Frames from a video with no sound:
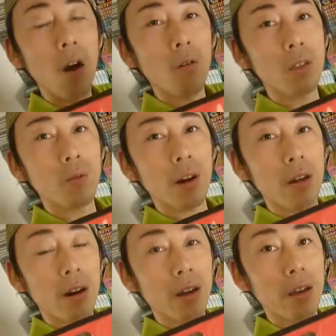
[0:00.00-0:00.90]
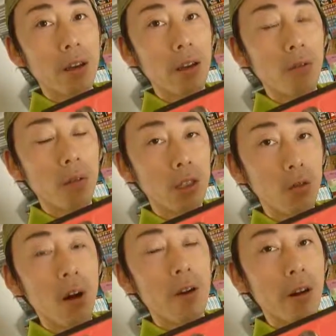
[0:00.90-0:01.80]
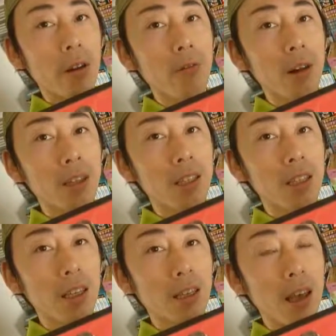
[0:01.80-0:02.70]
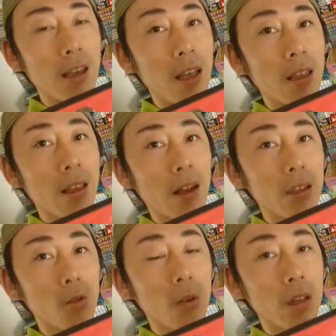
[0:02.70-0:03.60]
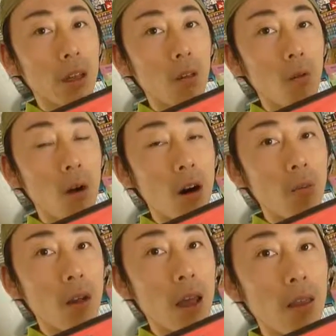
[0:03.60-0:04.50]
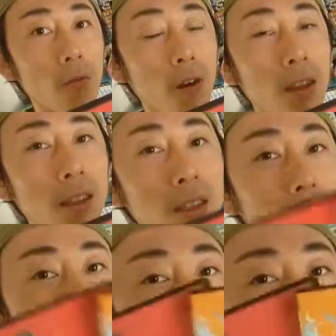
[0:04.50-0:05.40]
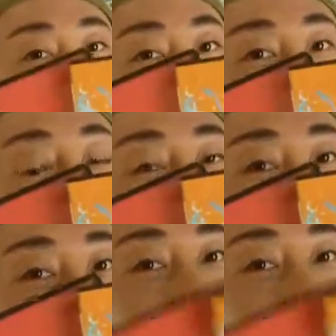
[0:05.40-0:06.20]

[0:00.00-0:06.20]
very, very, really, very, very fantastic and uh, sweet and warm and funny so you should check it out